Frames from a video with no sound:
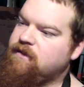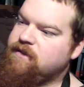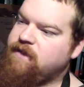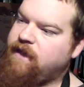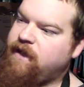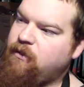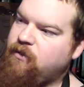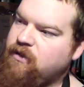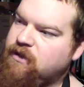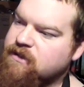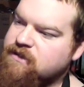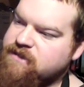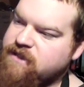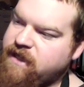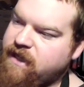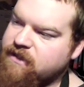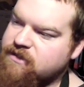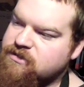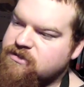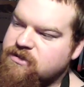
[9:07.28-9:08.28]
that will
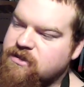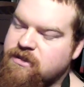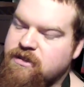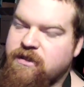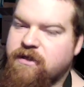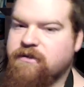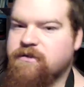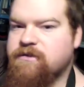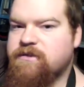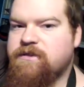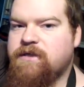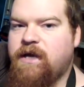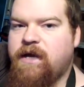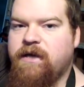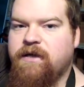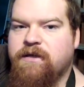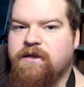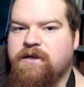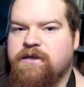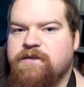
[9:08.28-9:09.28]
attach to the other
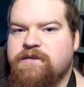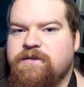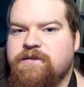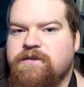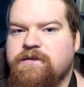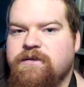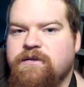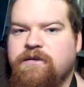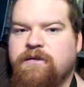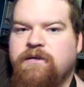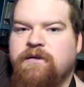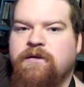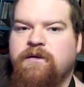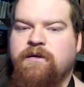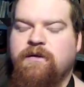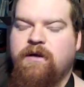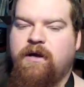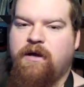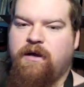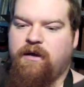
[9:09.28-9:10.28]
side of this.
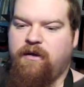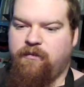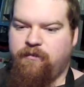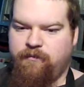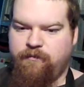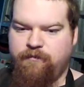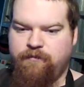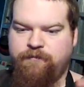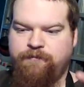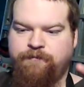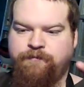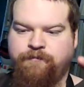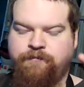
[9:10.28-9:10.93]
Um,